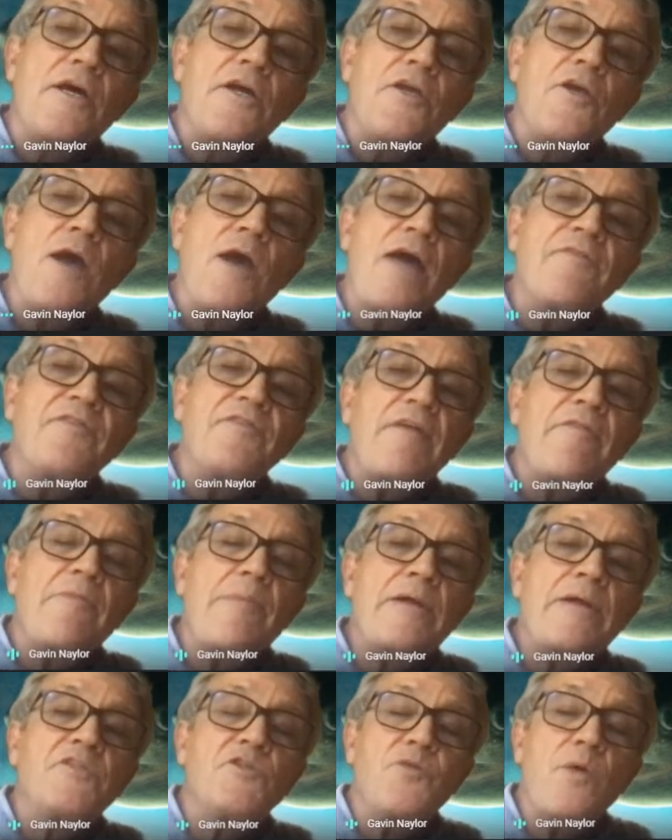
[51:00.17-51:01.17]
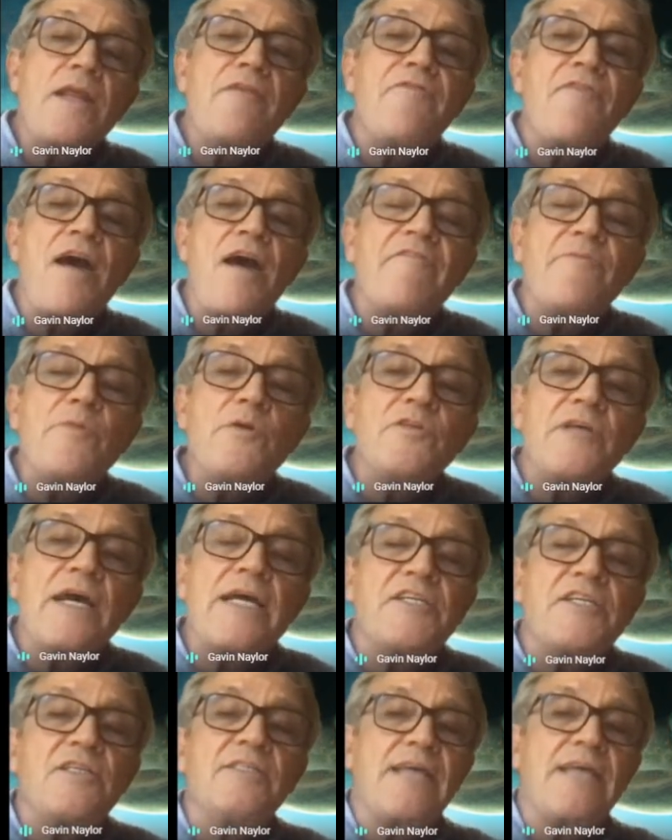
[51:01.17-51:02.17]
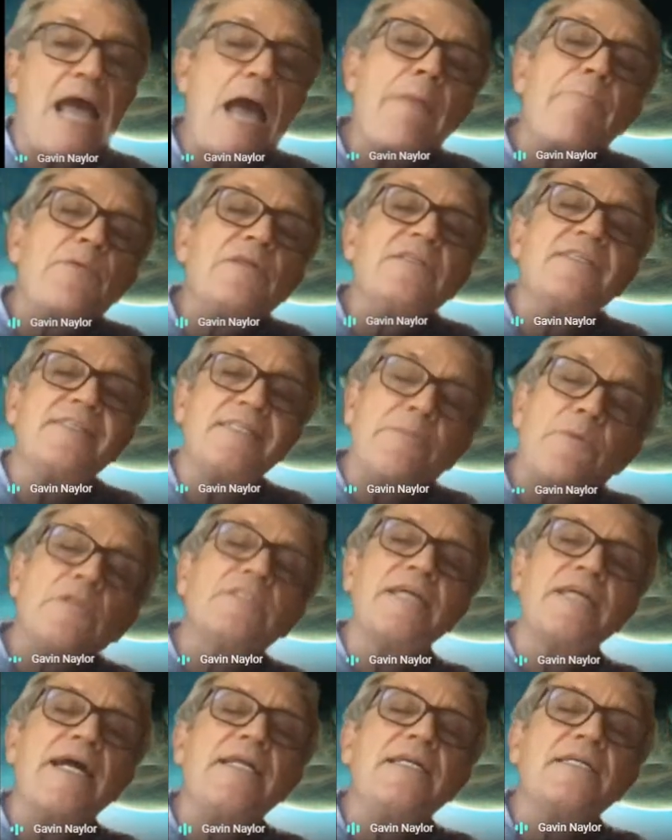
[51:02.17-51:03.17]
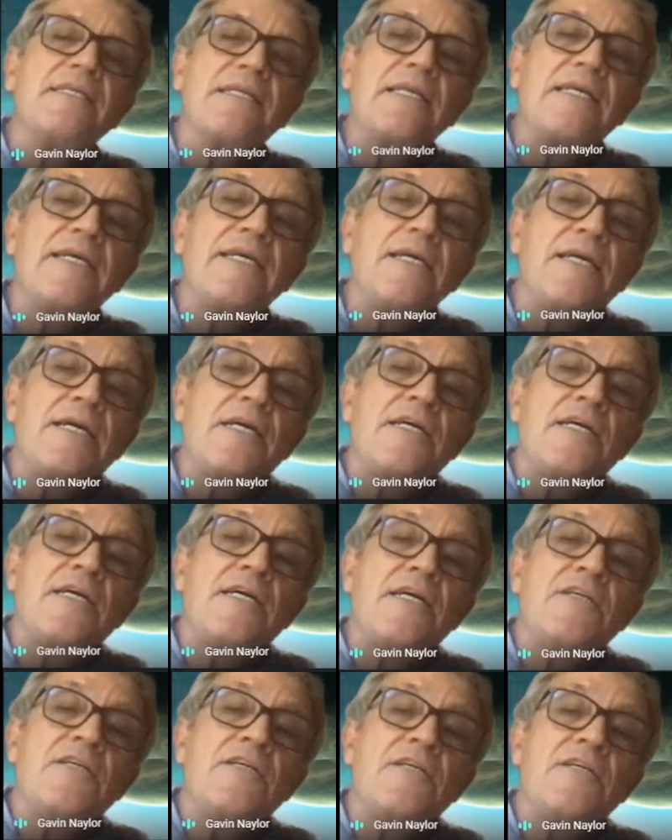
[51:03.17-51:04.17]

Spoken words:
you have to have about 25 mutations happen simultaneously so that you